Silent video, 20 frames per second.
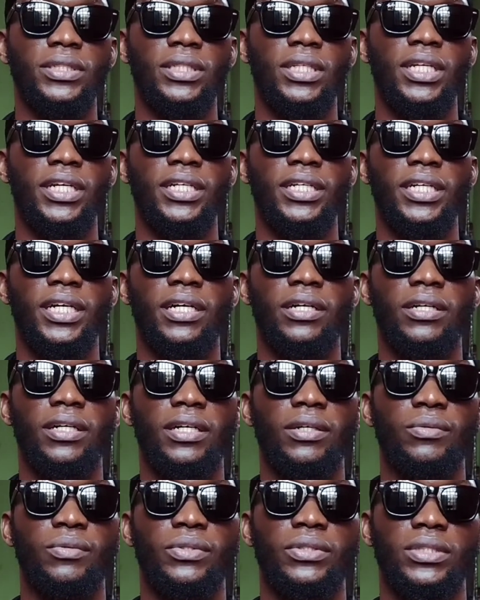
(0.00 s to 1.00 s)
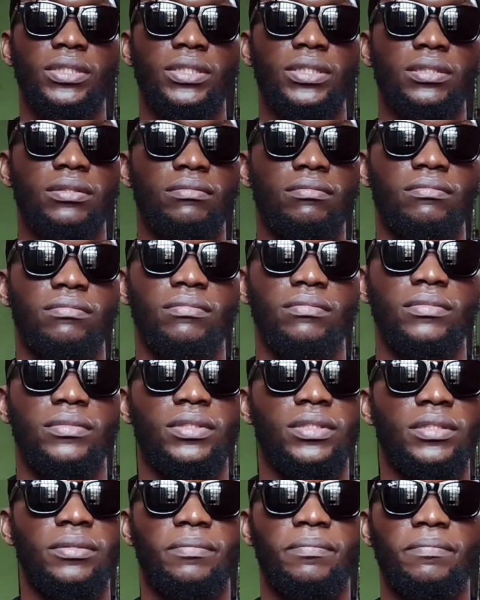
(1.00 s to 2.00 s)
Like I was
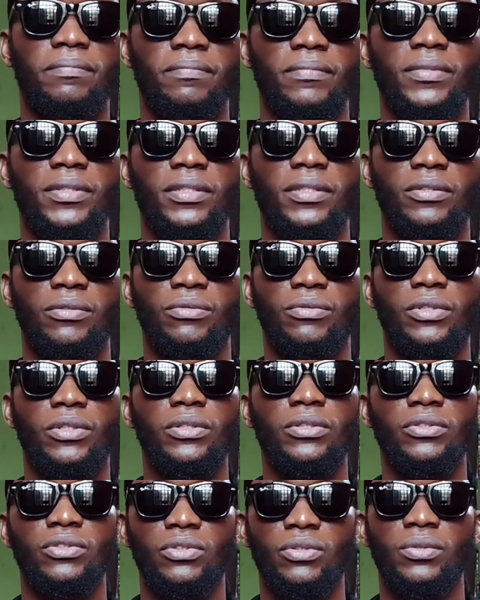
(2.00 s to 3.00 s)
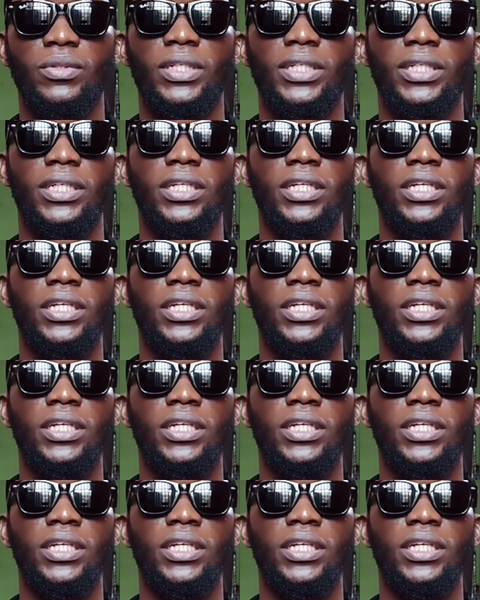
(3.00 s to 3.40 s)
the wrongdoer.